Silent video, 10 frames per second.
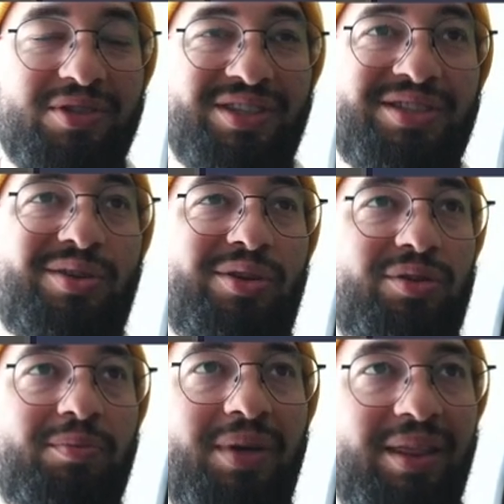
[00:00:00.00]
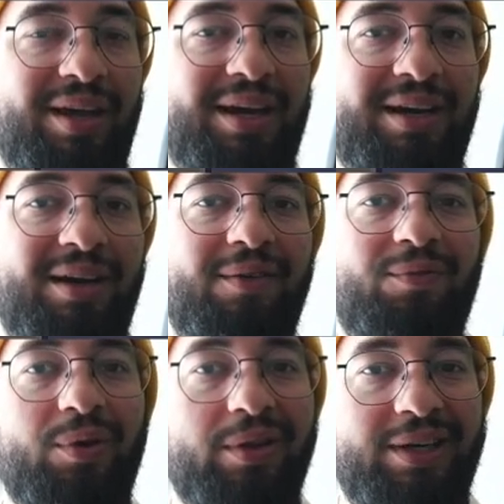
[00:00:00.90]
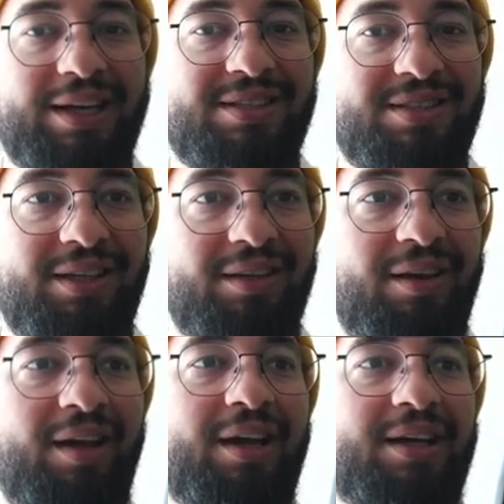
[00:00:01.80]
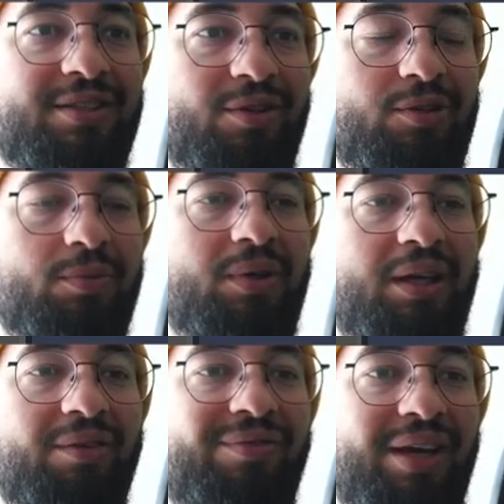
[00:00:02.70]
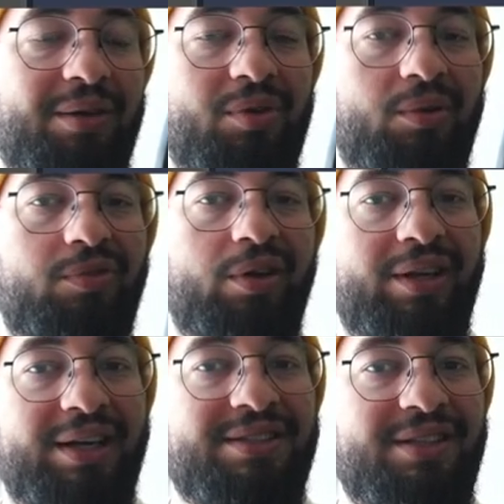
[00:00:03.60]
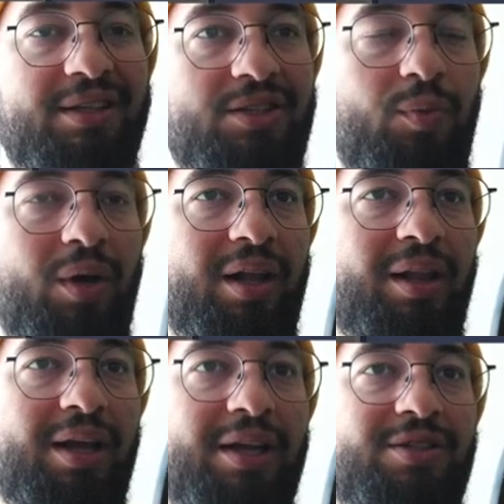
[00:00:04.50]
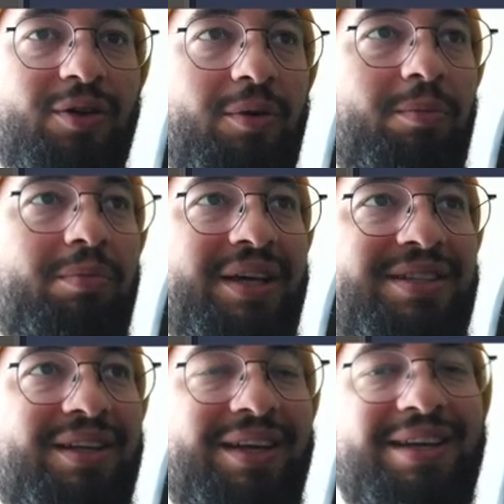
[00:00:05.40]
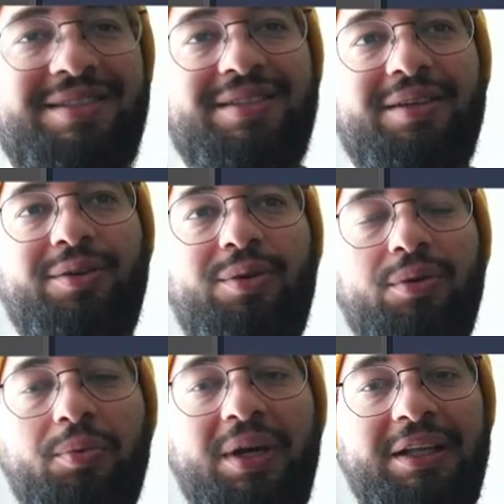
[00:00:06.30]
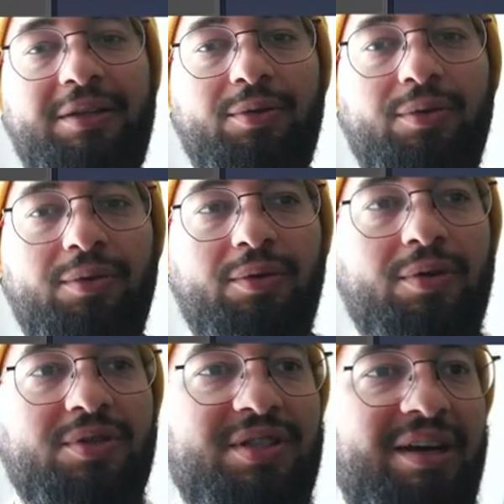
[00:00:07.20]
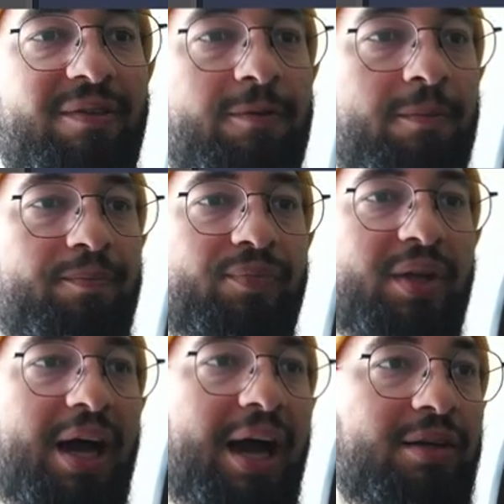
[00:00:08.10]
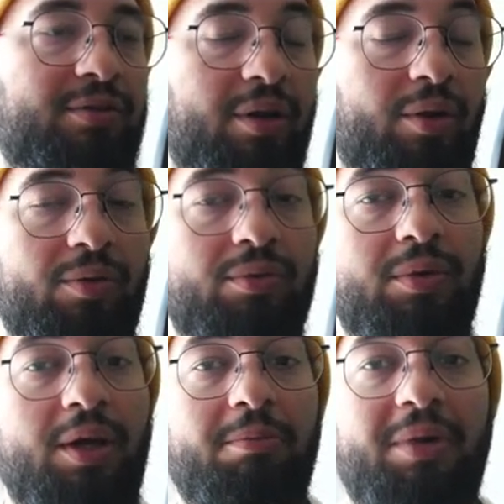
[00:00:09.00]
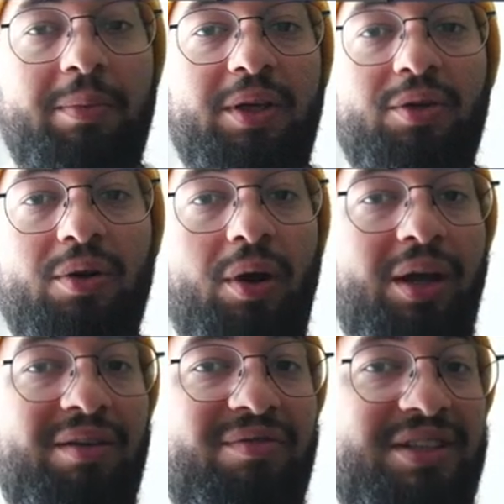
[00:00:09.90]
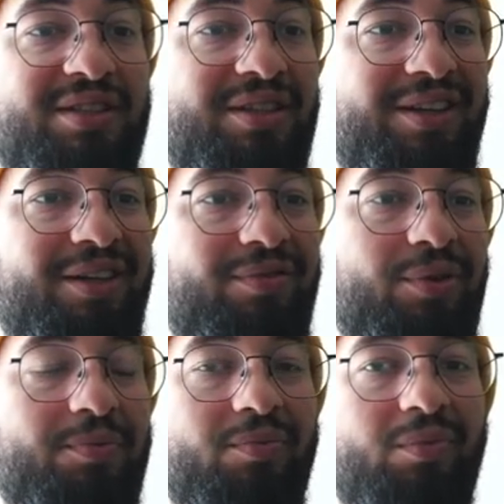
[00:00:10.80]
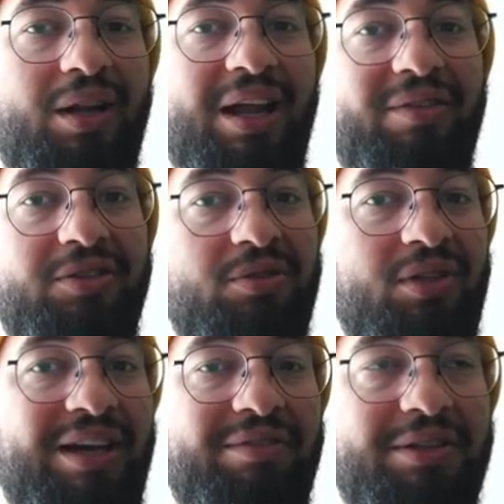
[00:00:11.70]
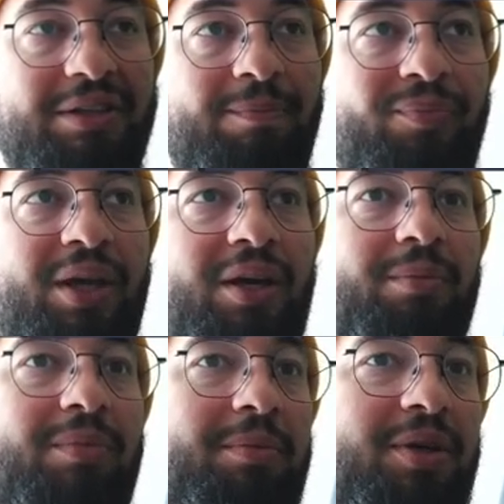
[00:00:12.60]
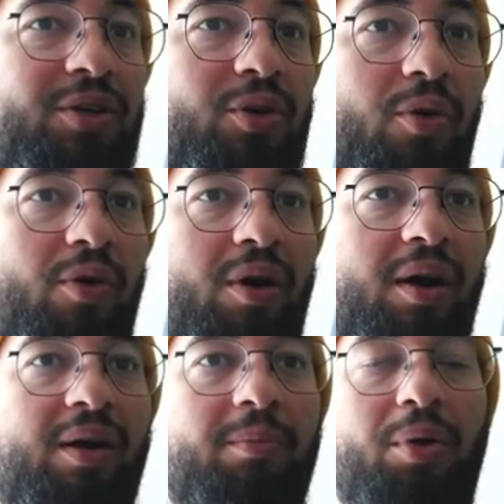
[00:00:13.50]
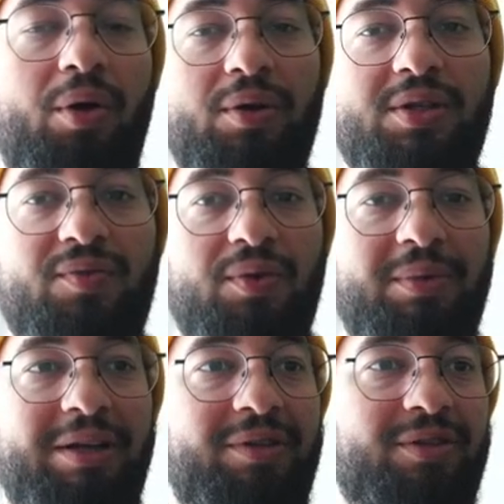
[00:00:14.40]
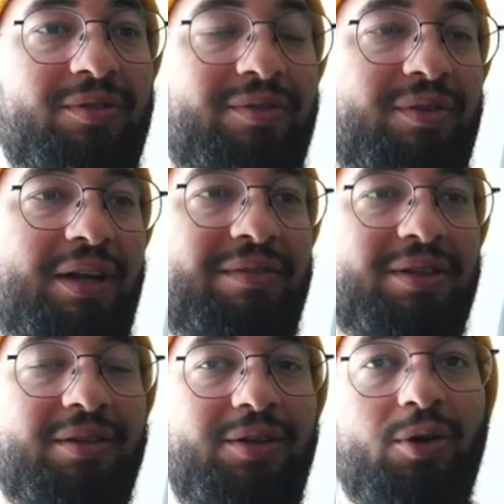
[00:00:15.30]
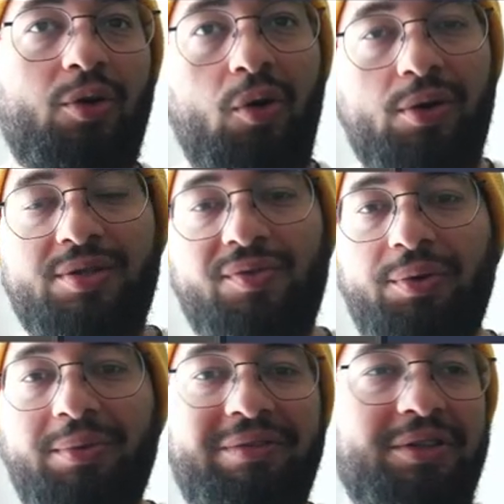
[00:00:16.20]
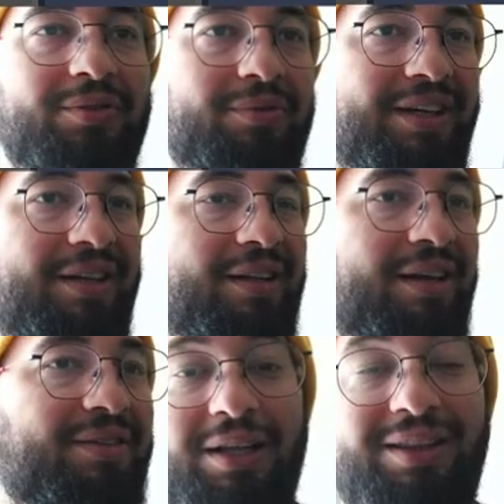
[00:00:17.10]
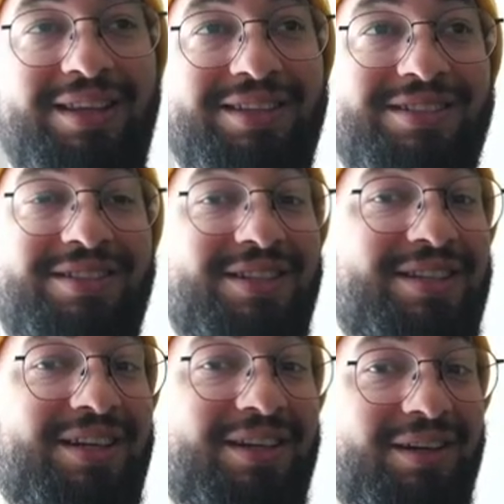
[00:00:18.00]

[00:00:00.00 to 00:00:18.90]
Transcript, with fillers: is going to be there for the next scene. It's going to be available for the next scene as well. So basically, it's a good way to conserve, I don't know, maybe your inventory from level to level, maybe your points from level to level, your coins from level to level. This is just an